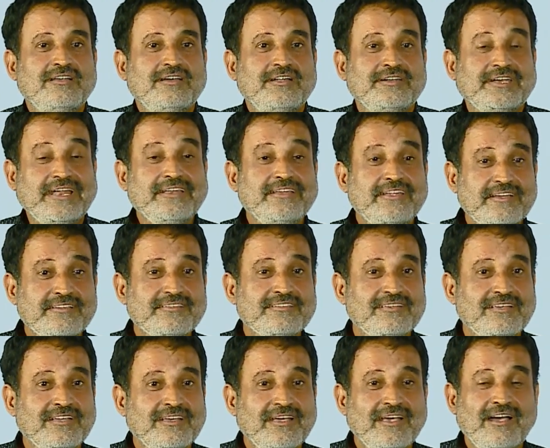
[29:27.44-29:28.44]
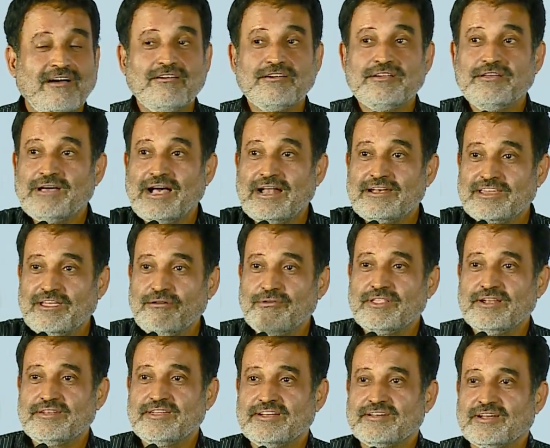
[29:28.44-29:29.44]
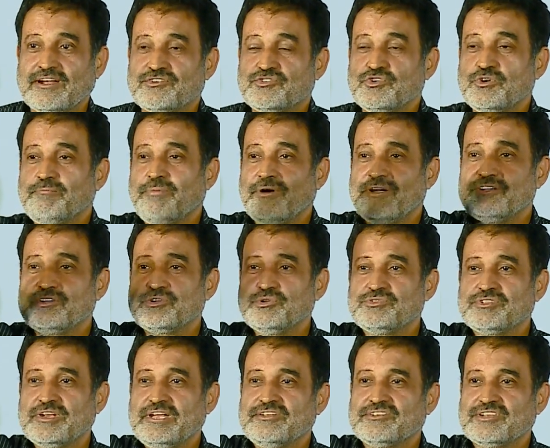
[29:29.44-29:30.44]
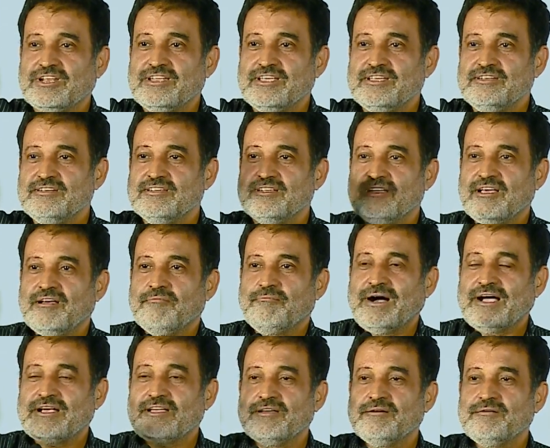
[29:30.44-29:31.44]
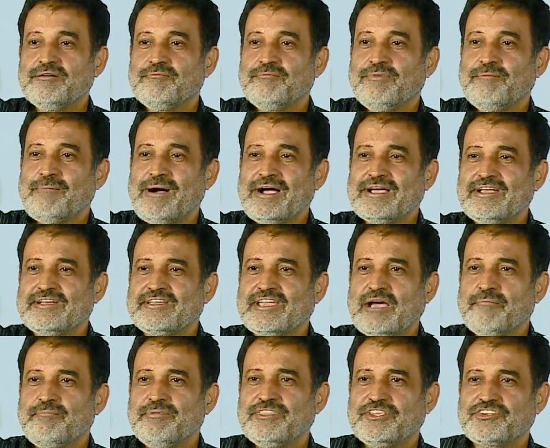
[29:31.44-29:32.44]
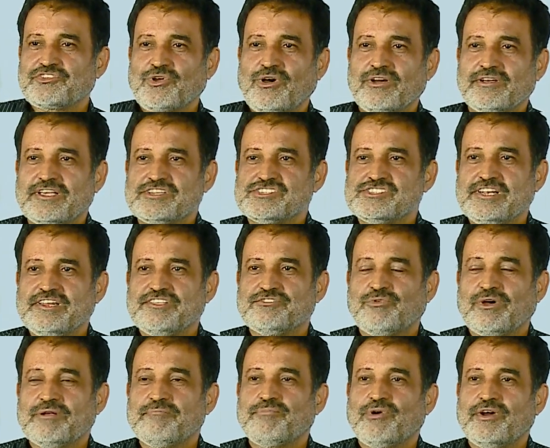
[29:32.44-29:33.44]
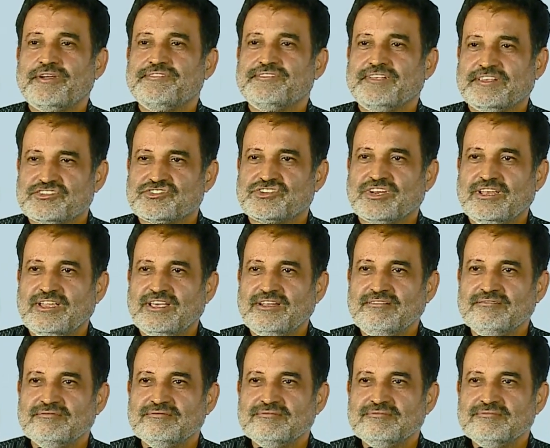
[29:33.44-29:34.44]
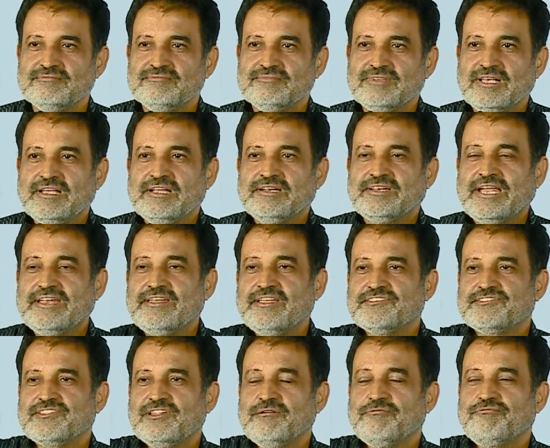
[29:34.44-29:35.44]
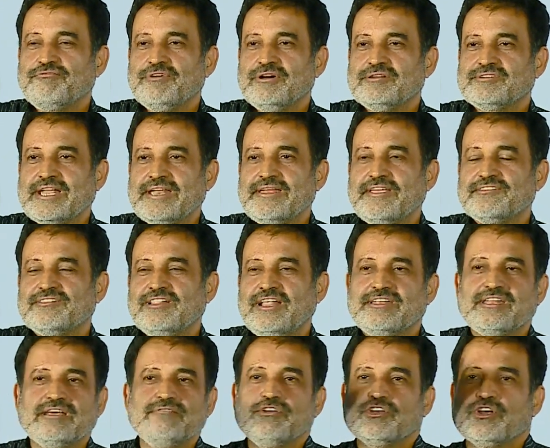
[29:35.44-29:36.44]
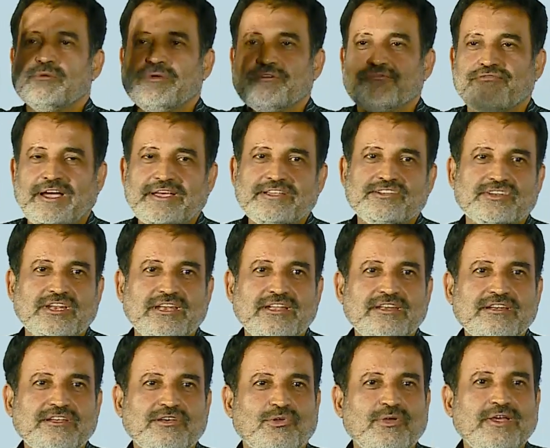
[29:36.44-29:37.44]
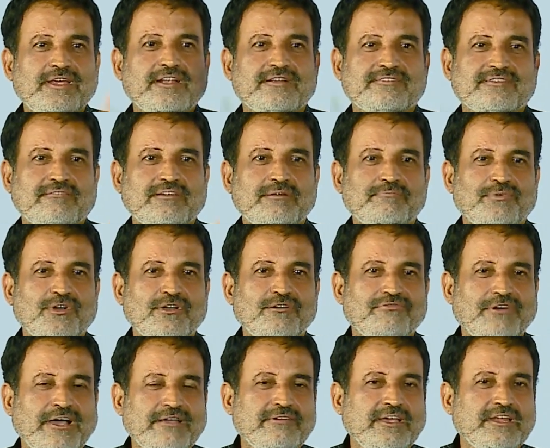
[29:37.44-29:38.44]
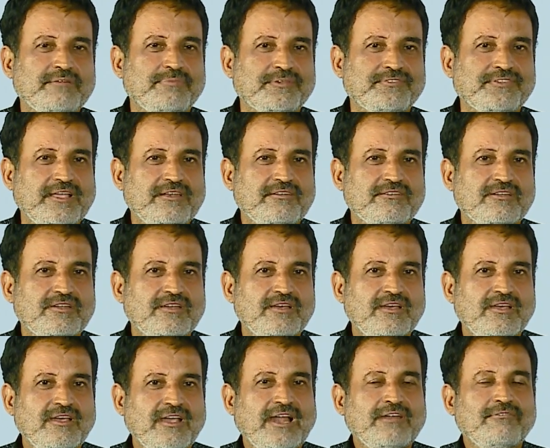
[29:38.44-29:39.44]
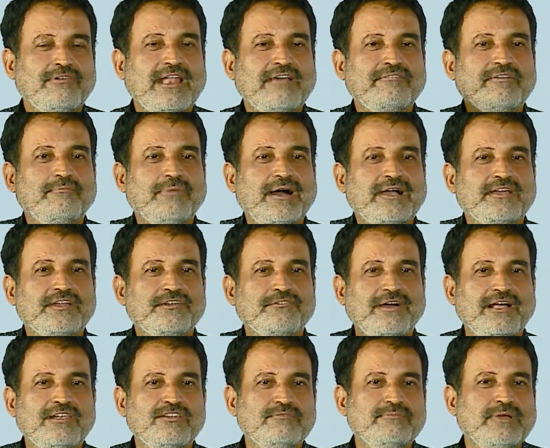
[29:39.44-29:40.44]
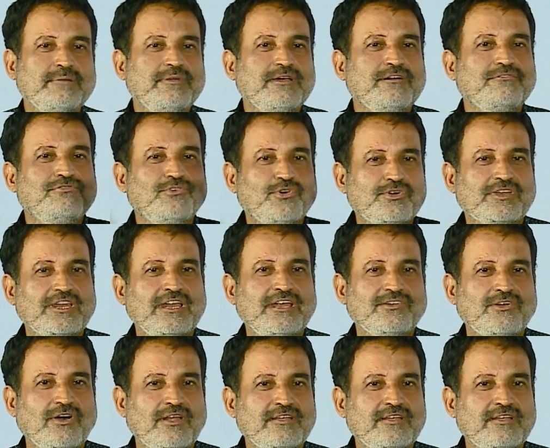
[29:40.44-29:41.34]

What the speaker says: 10 years? I'll give you the data. 2.23 trillion. Market cap on the stock exchange is 1.6 trillion. 10 years later, we could be 5 trillion, growing at 7.58%. And we'll have a market value maybe of $4 trillion.